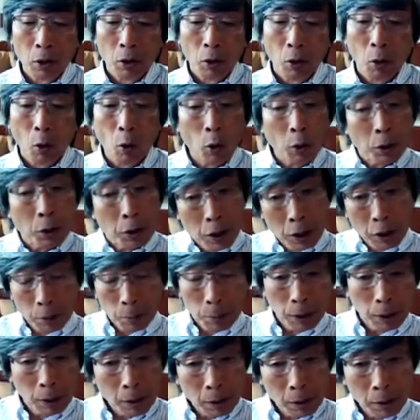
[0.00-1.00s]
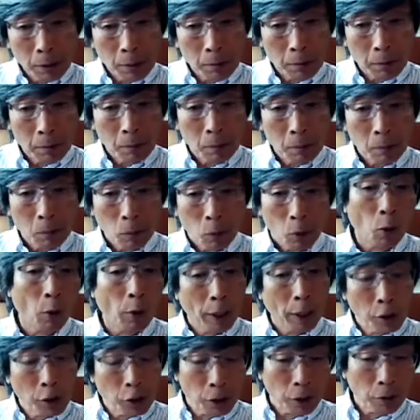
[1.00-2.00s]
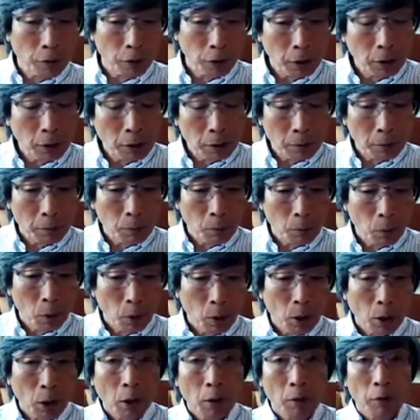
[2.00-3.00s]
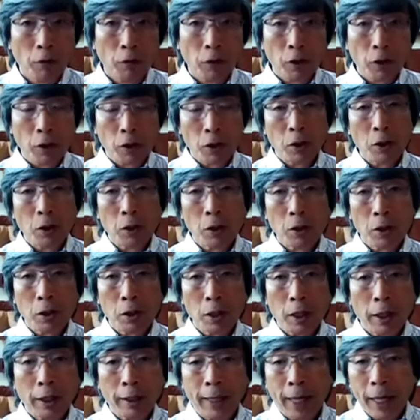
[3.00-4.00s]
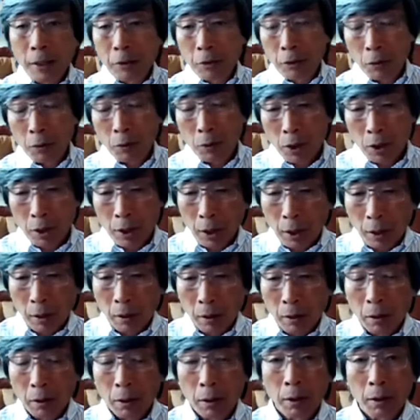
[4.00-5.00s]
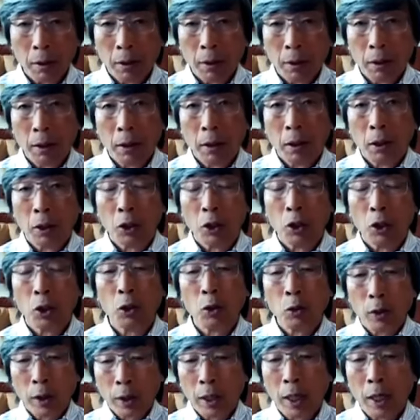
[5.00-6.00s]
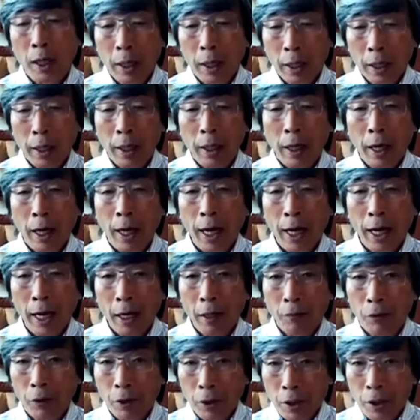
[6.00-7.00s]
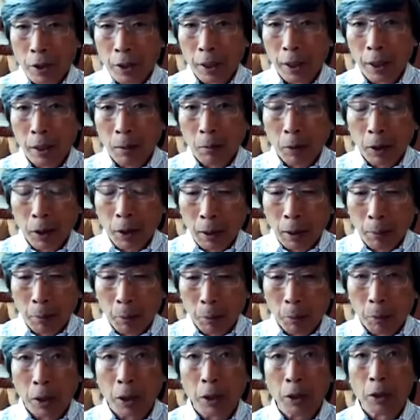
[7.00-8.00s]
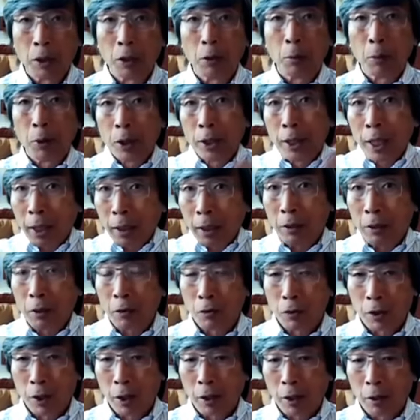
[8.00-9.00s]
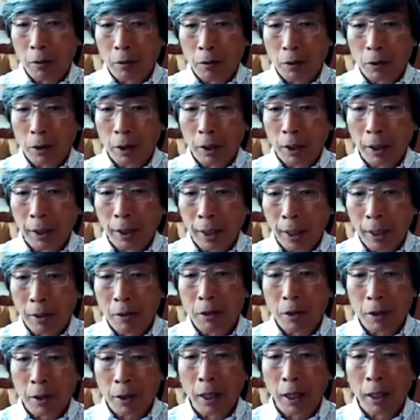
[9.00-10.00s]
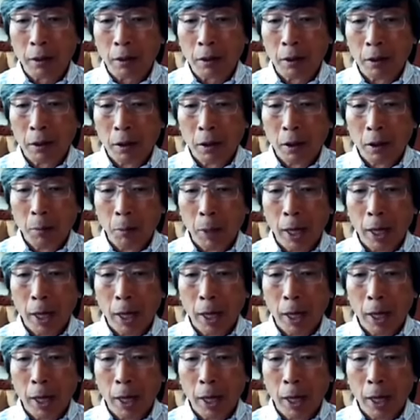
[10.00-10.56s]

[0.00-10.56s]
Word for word: or TB or HIV, versus a cancerous cell you and I have the same capability to protect ourselves against that by